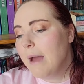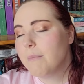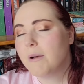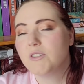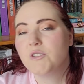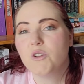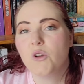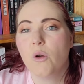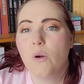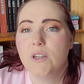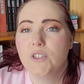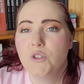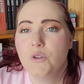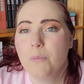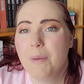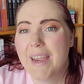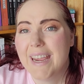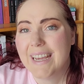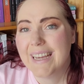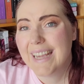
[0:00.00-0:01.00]
I'm also going to
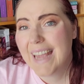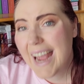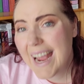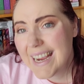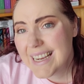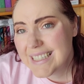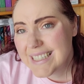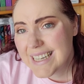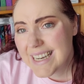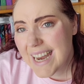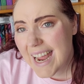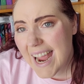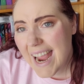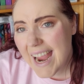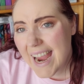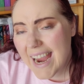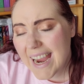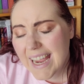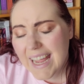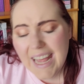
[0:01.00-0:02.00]
bake a cake
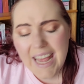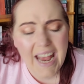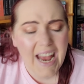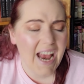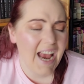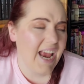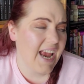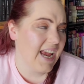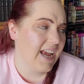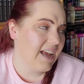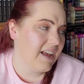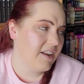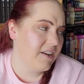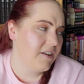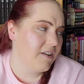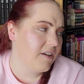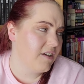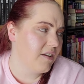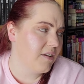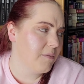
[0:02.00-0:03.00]
today
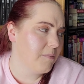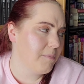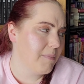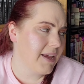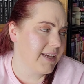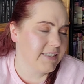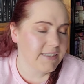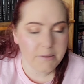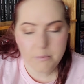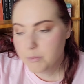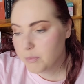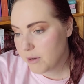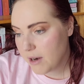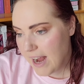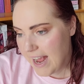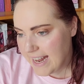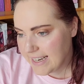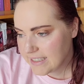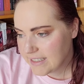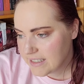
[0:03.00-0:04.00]
and make some
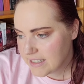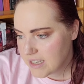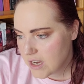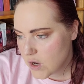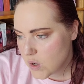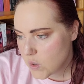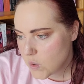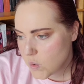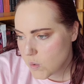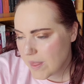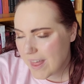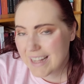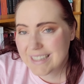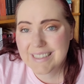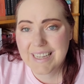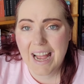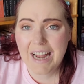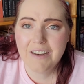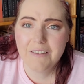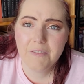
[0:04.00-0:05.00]
bread, so
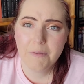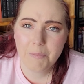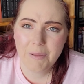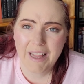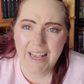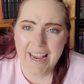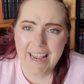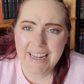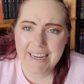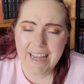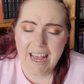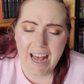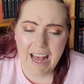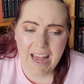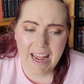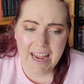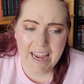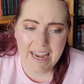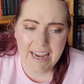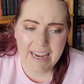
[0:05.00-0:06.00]
that's kind of the plan.
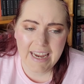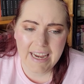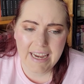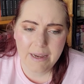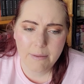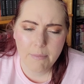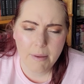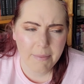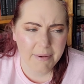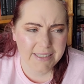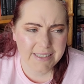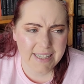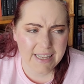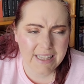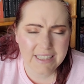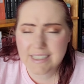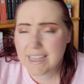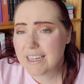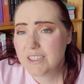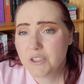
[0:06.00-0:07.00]
I maybe didn't
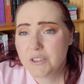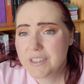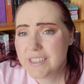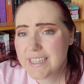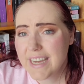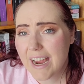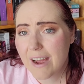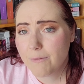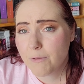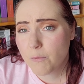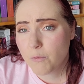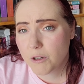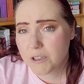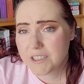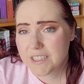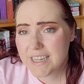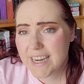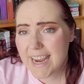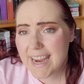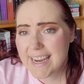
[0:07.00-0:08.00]
say this. I took the day off of
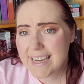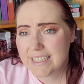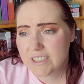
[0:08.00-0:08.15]
work today.